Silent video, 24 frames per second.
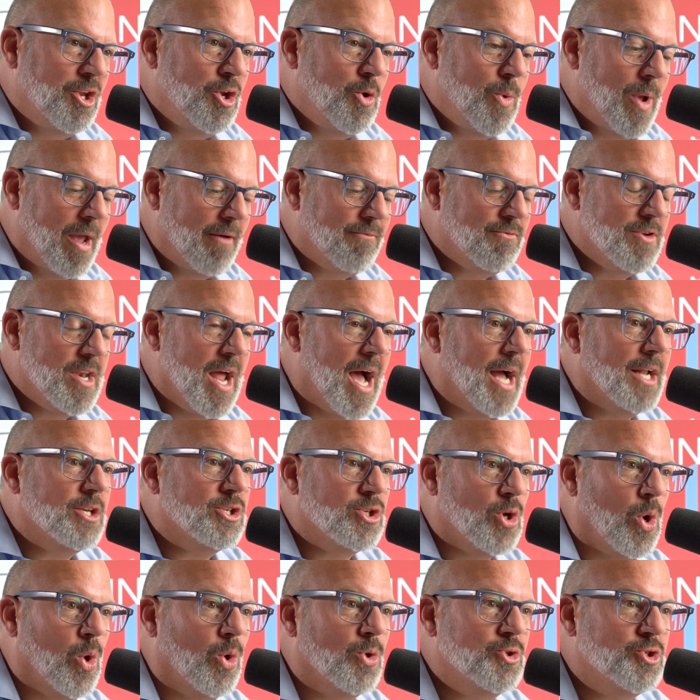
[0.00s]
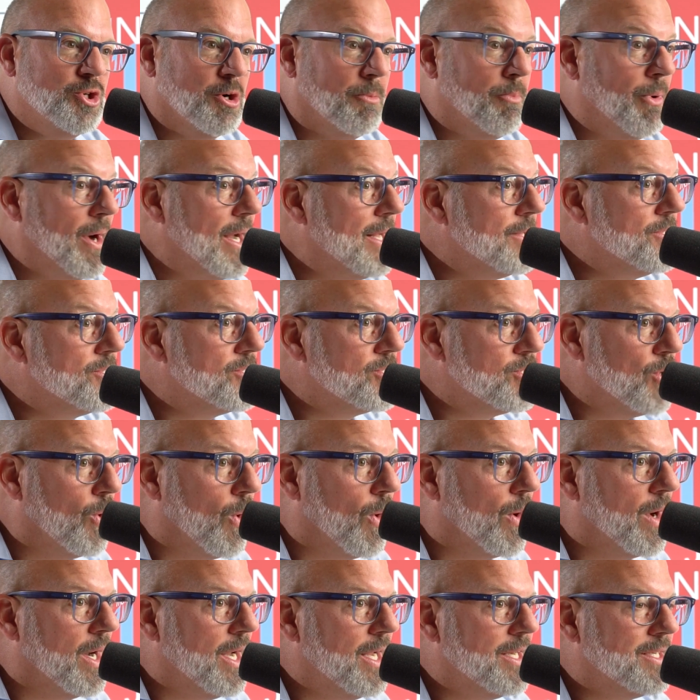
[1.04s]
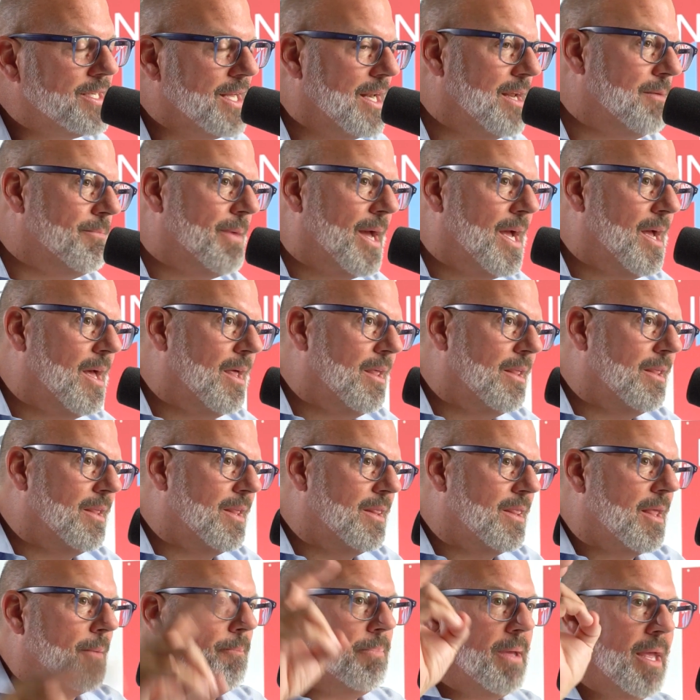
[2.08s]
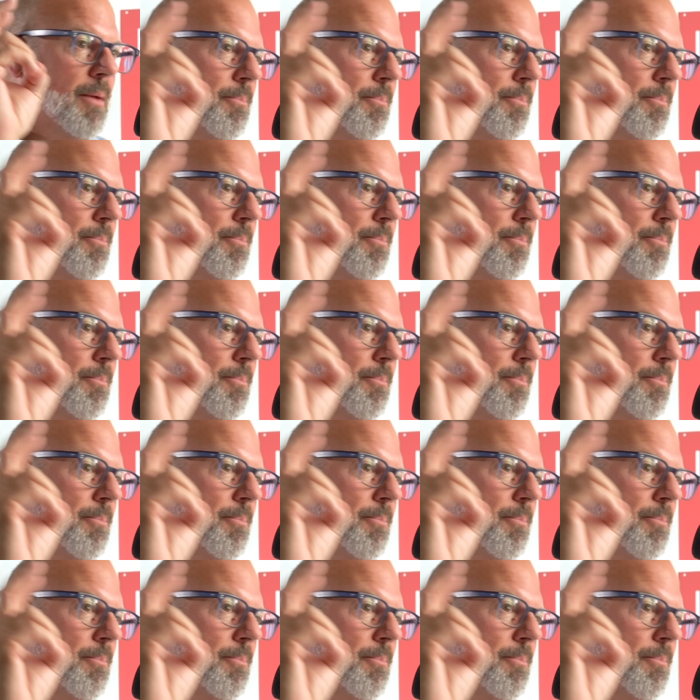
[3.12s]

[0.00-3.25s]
And you have not told your brand story to anybody other than the